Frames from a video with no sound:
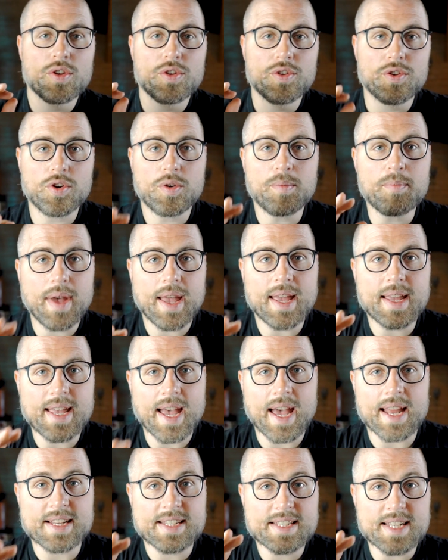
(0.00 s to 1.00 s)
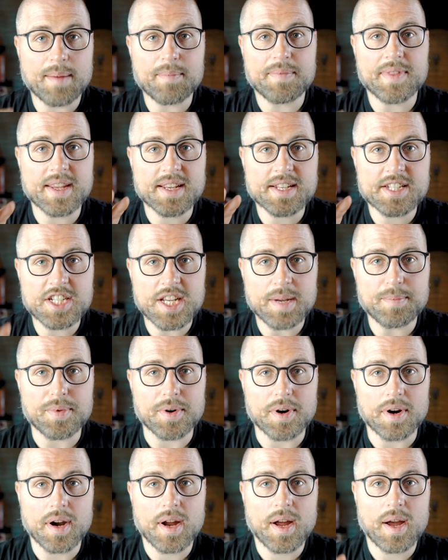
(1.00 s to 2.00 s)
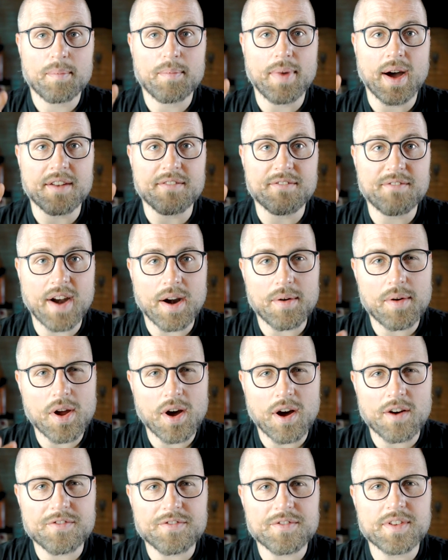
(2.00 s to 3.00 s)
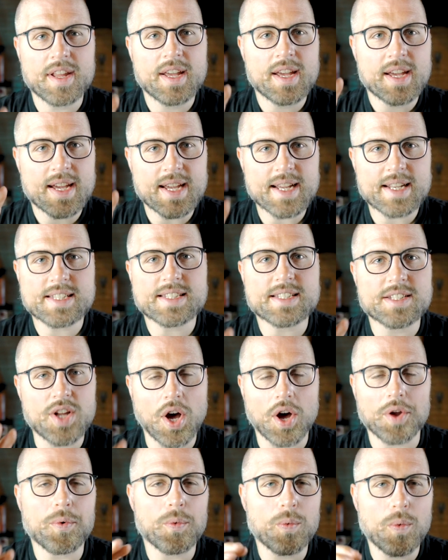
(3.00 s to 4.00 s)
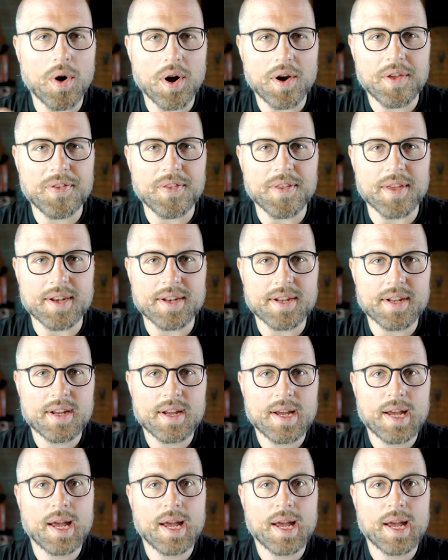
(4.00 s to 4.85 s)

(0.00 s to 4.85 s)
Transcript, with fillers: You may get something cheaper, but very often it's not worth it.